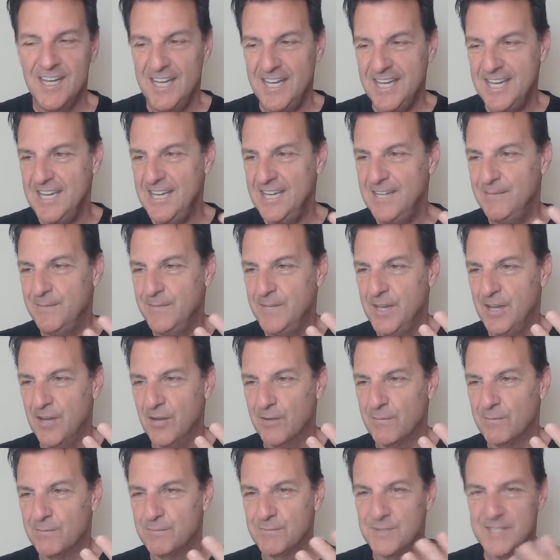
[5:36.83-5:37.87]
he you
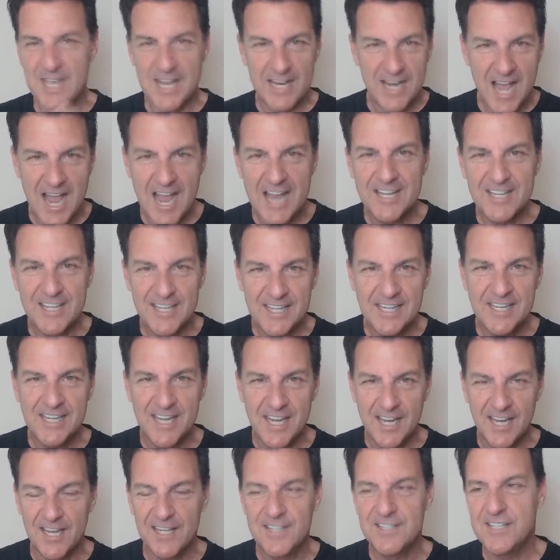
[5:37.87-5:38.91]
know said hi to the
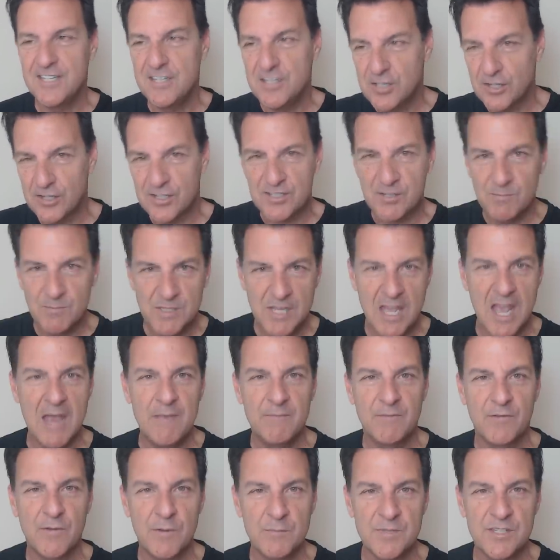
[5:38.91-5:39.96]
kids he took some
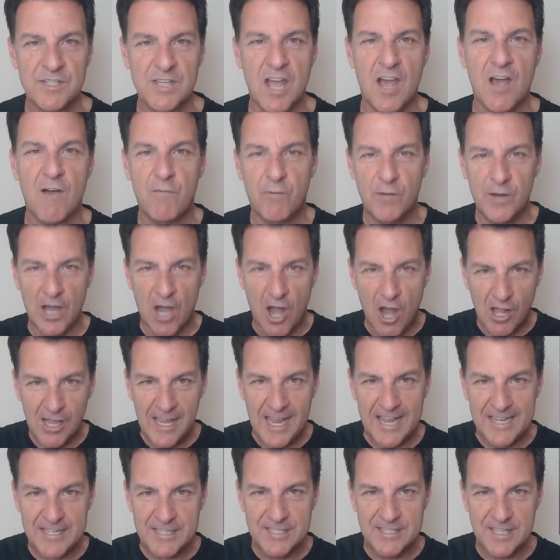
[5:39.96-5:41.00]
time for himself we all
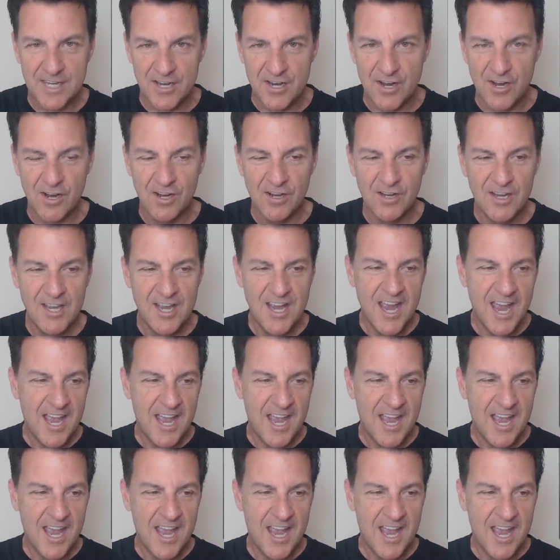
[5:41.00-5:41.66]
had dinner